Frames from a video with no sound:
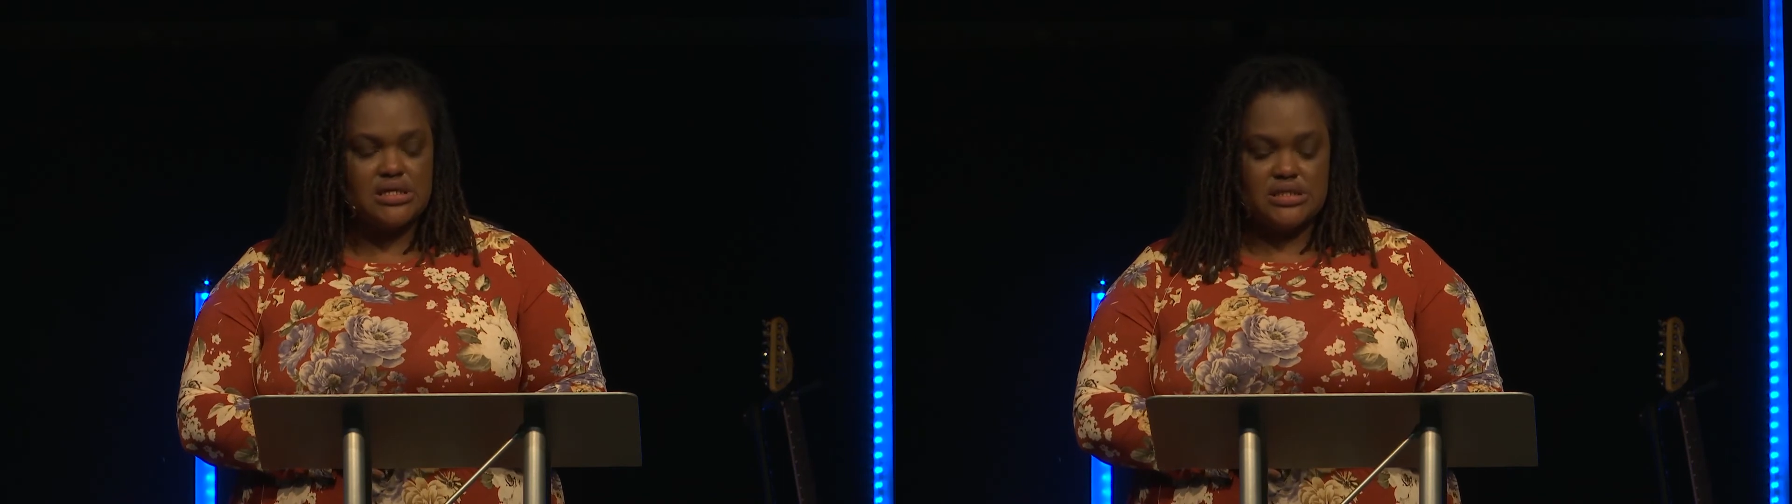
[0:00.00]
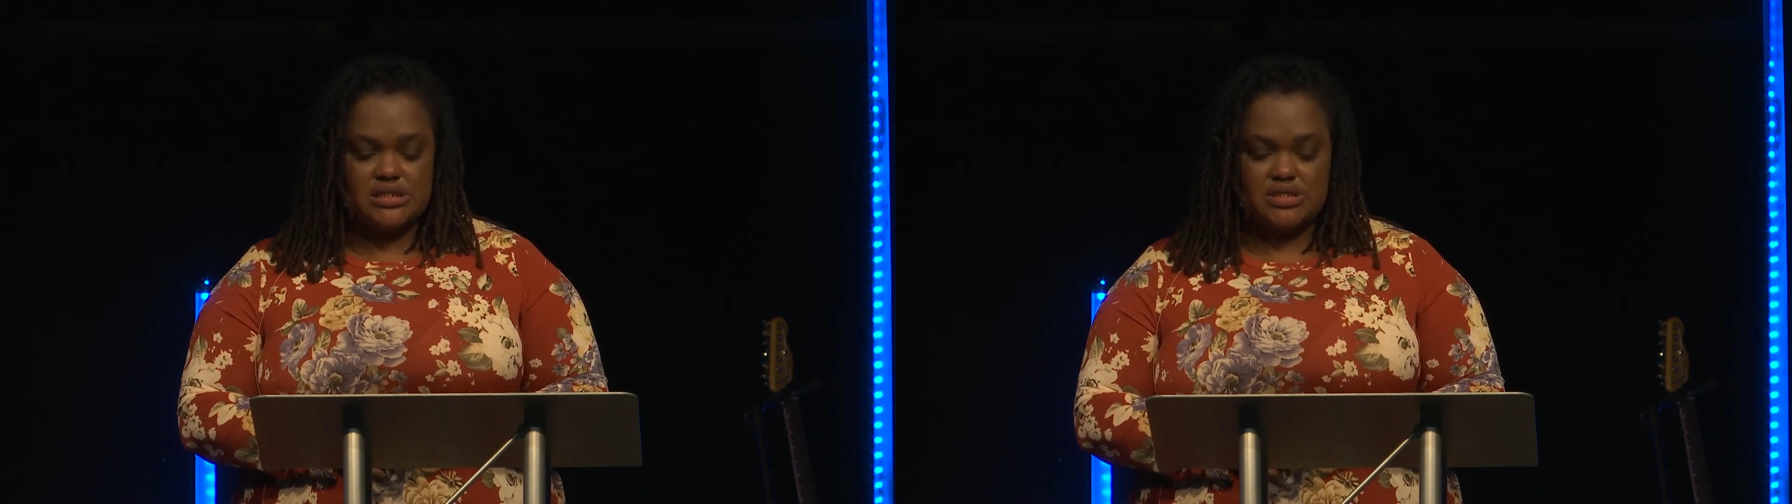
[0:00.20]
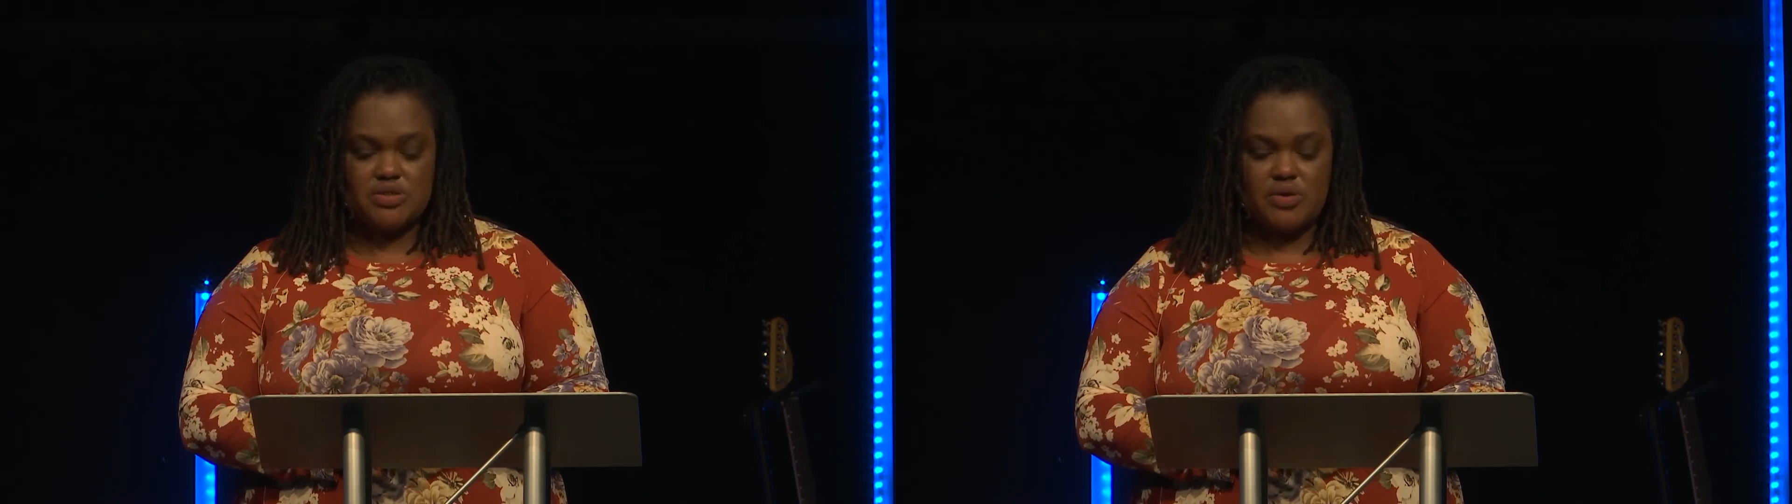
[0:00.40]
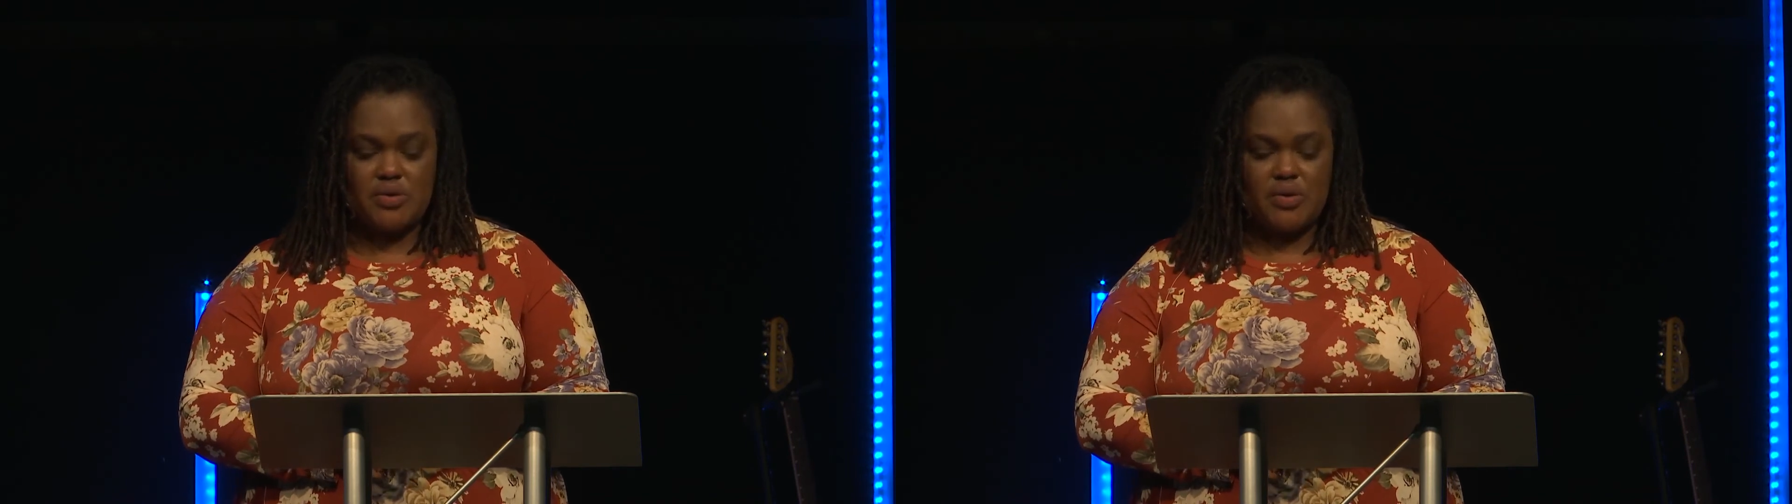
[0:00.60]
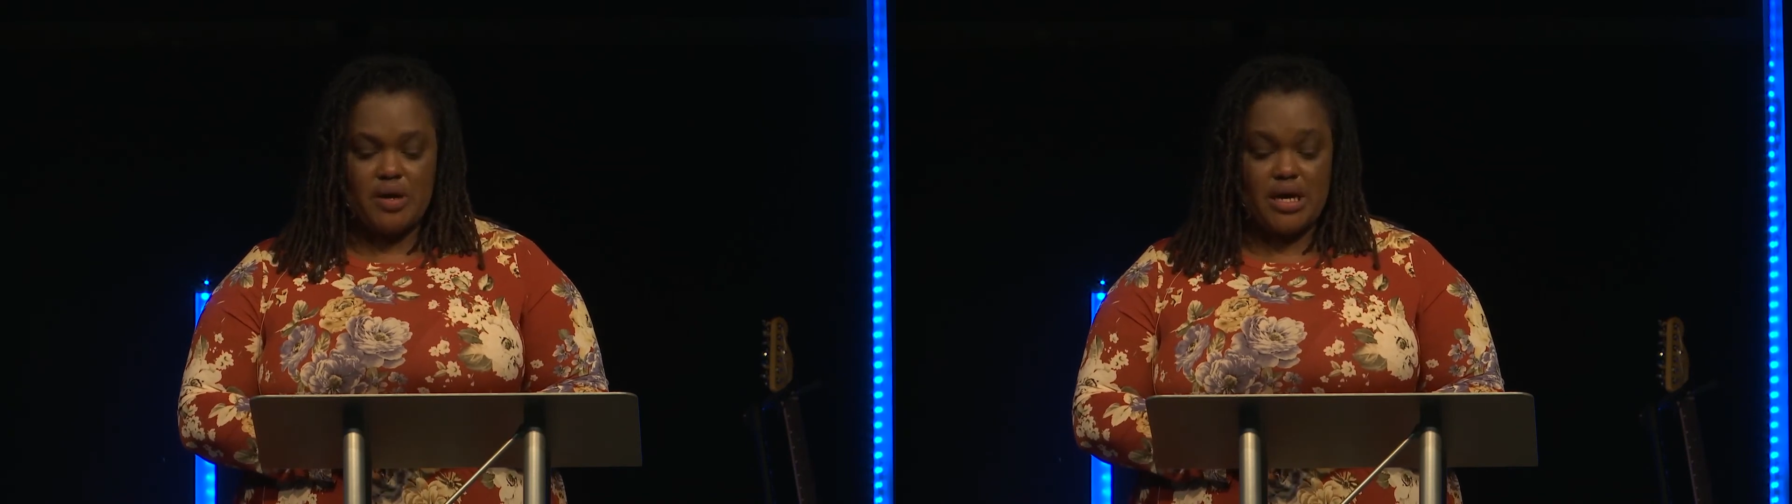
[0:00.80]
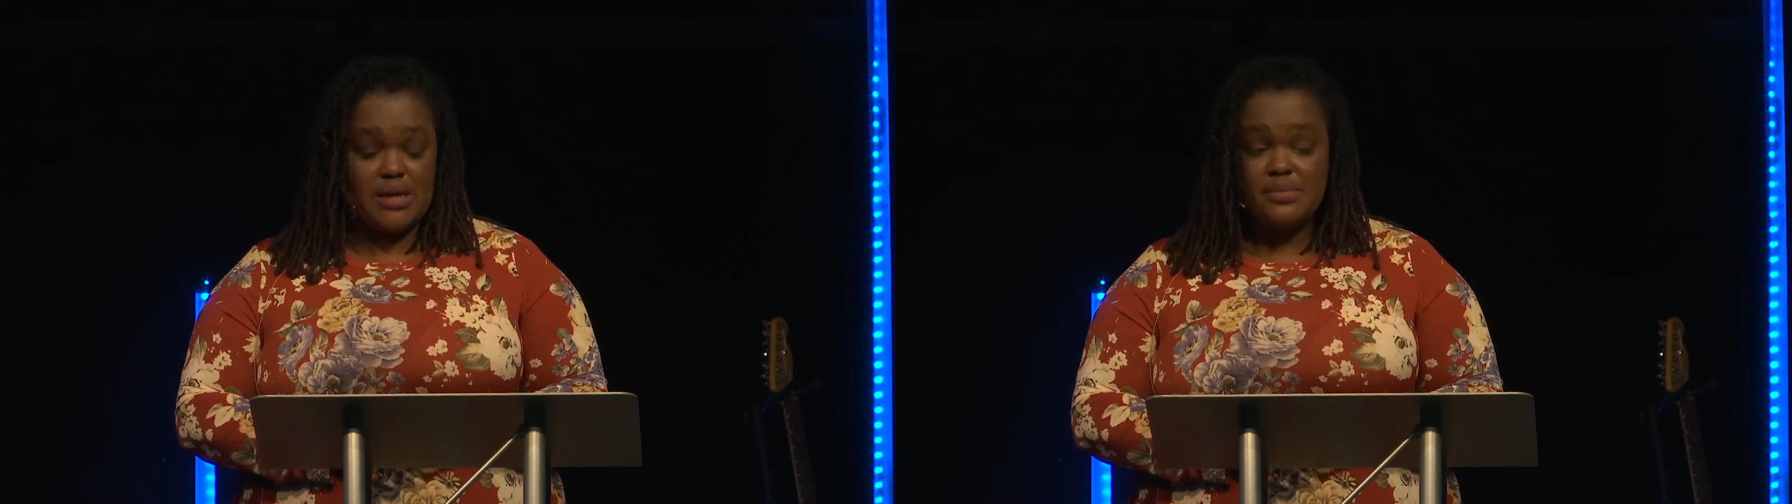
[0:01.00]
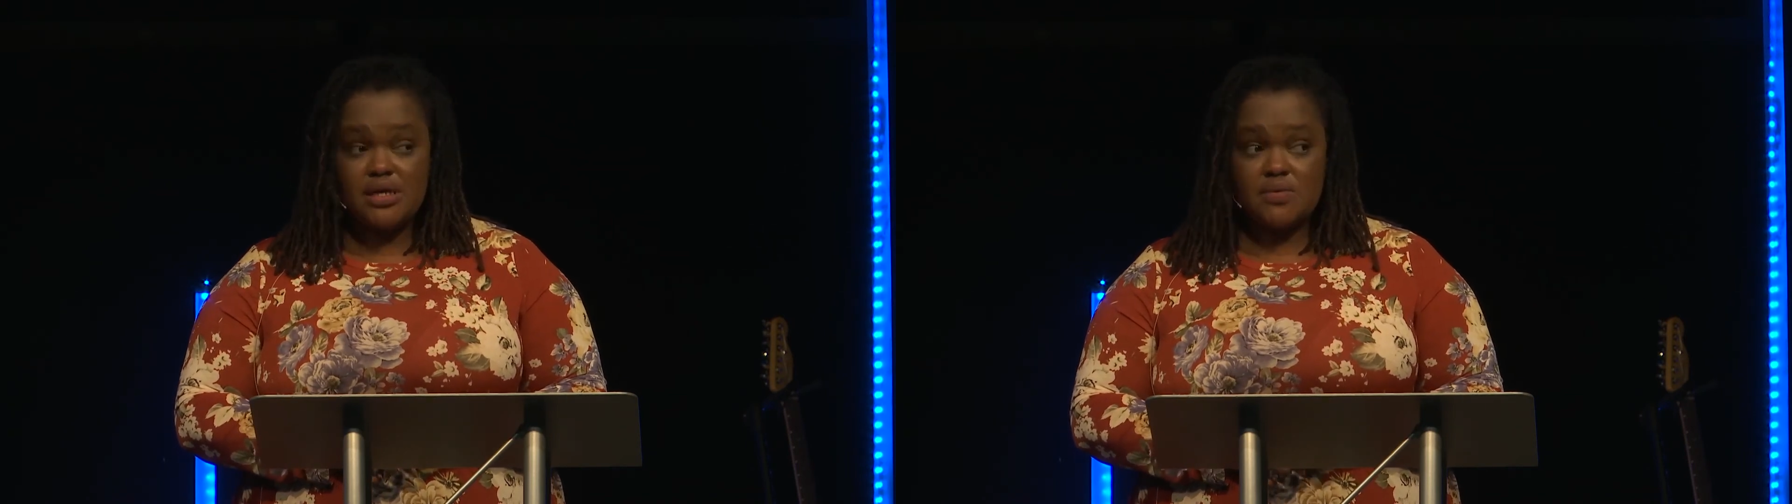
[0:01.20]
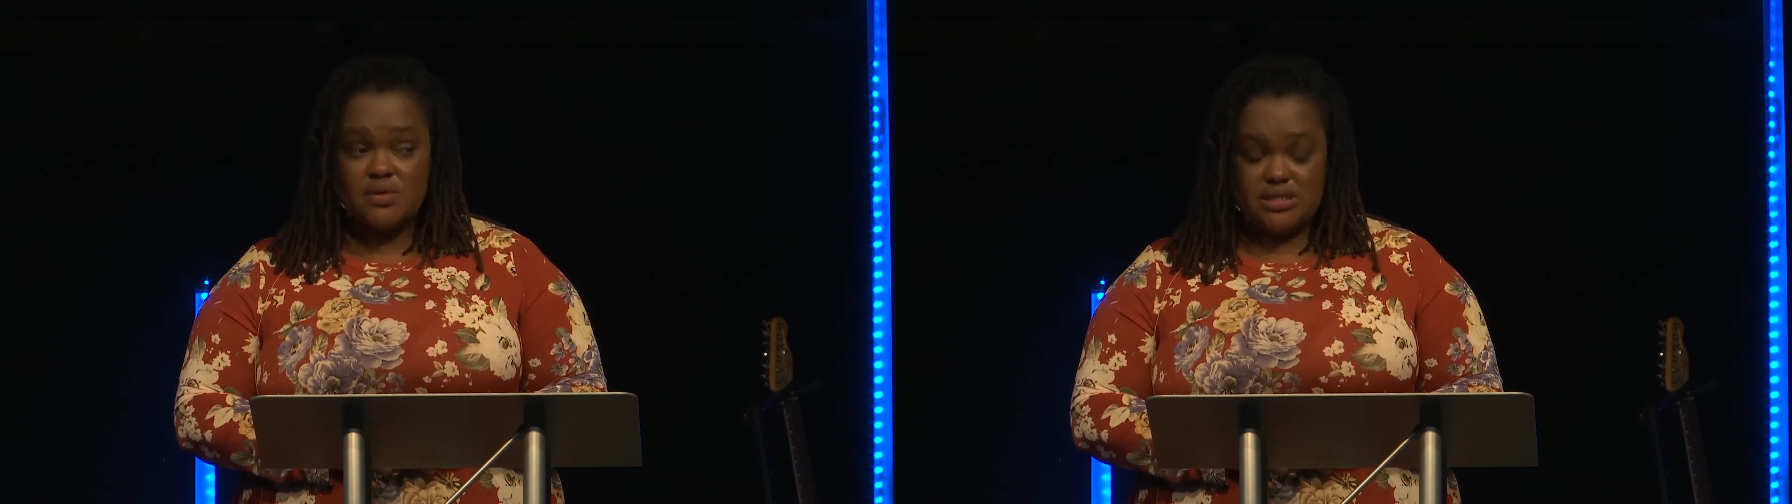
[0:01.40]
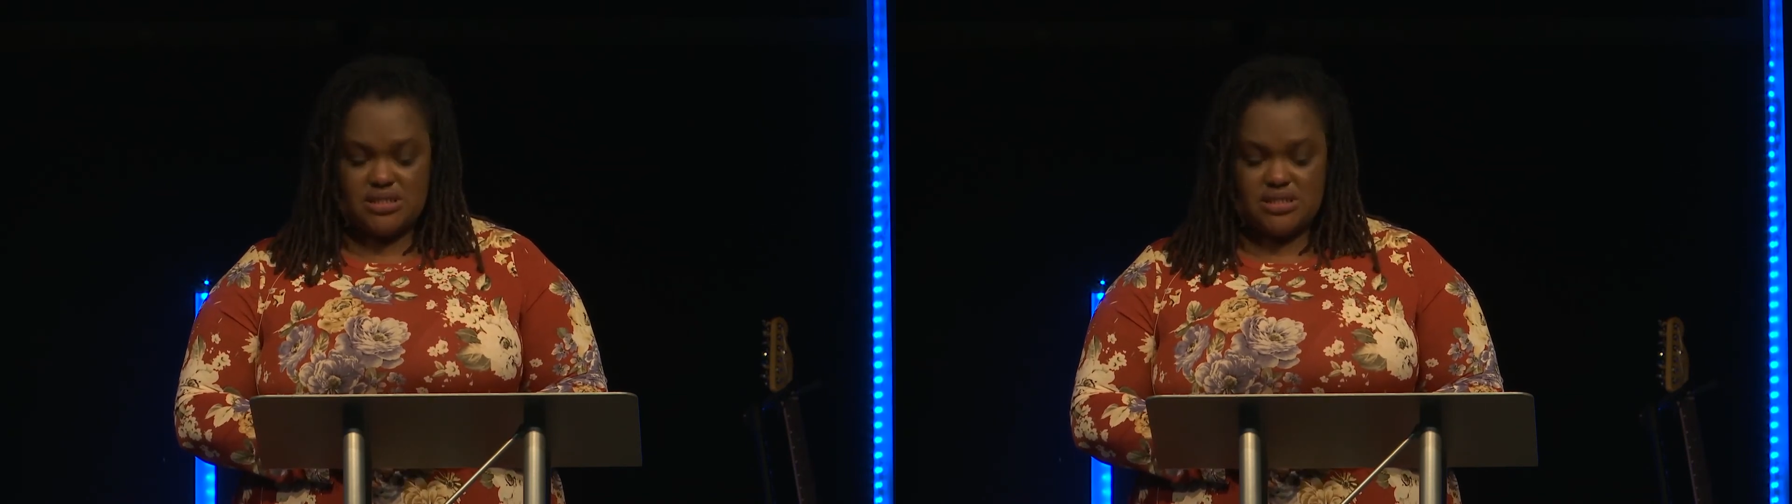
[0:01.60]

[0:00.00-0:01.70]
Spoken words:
So I made one